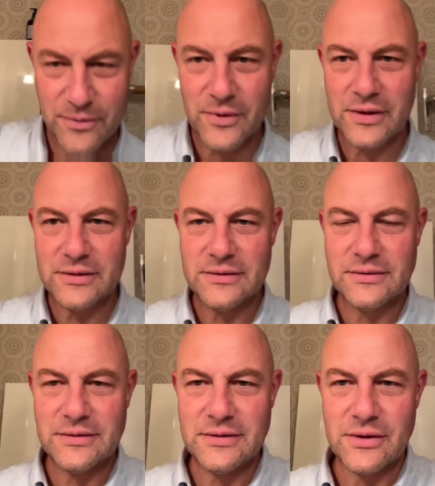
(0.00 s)
Well,
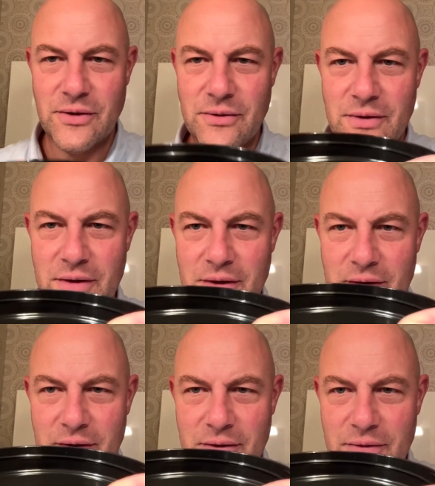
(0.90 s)
there you go.
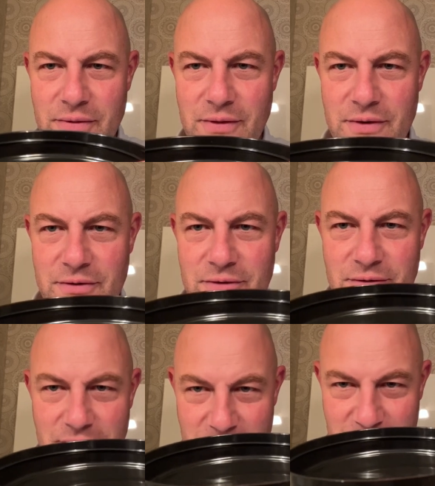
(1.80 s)

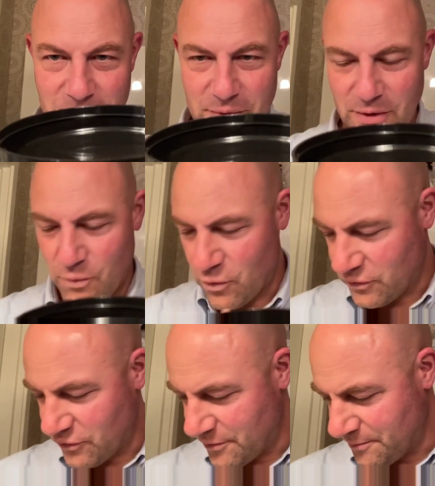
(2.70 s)
There's a bit of
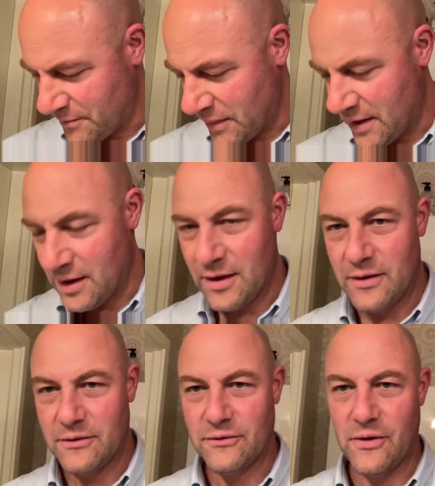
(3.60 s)
water.
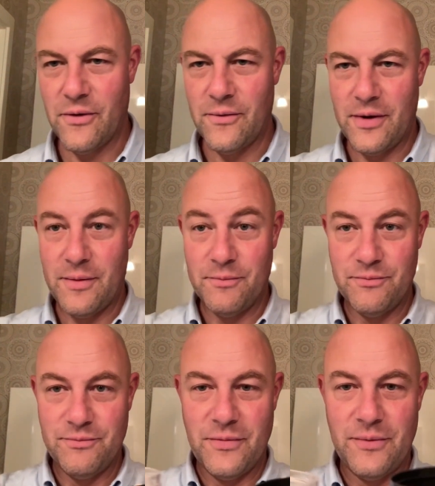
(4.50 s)
So I'm
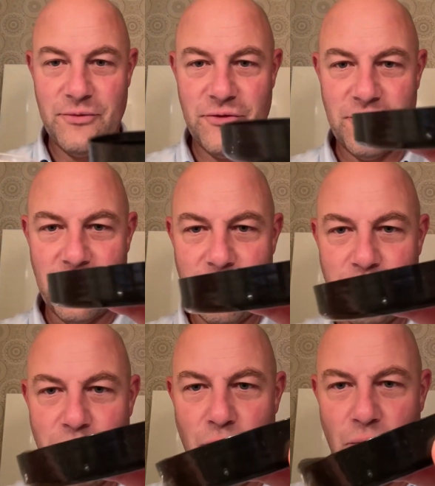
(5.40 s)
just gonna
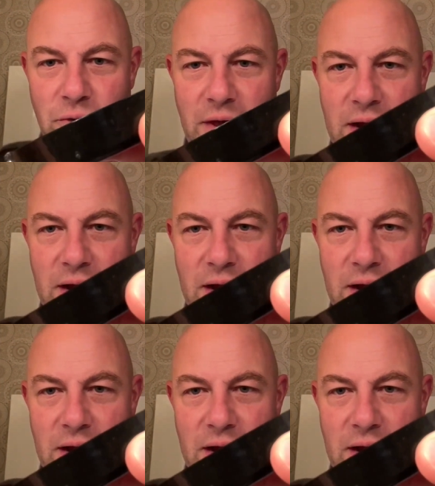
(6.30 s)
pour that